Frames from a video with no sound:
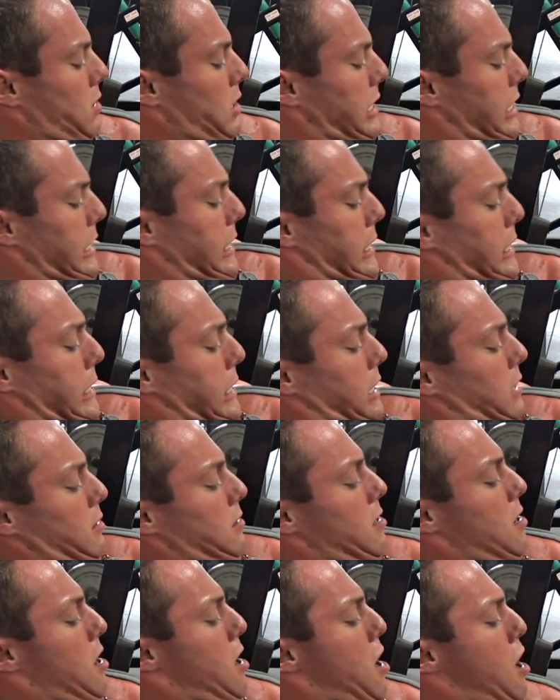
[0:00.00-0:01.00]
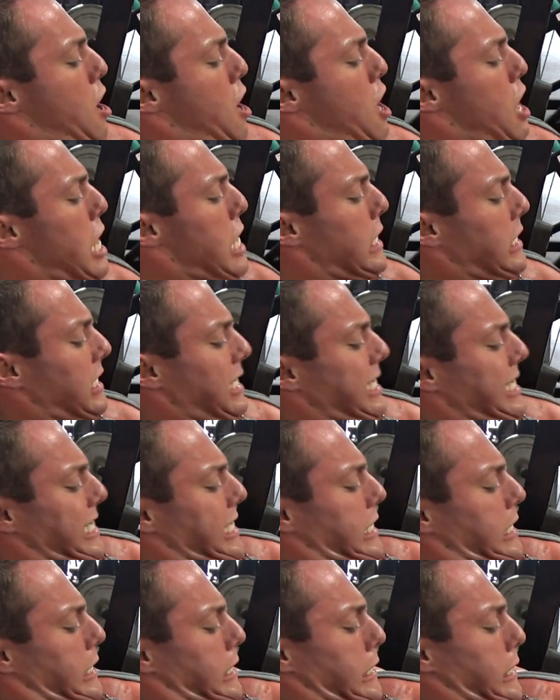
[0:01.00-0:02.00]
of mercury. It's dumb.
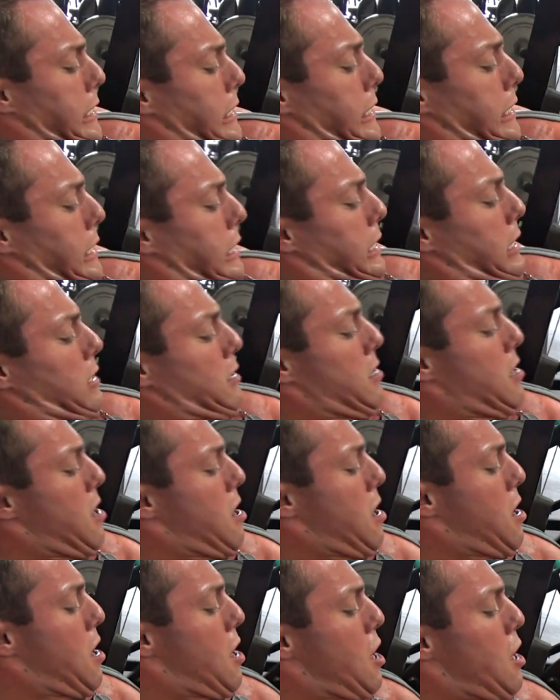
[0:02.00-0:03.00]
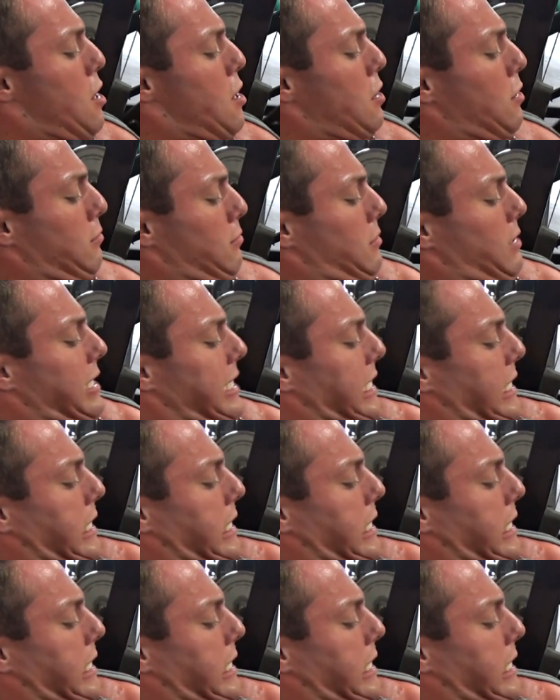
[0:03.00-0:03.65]
So, and what's the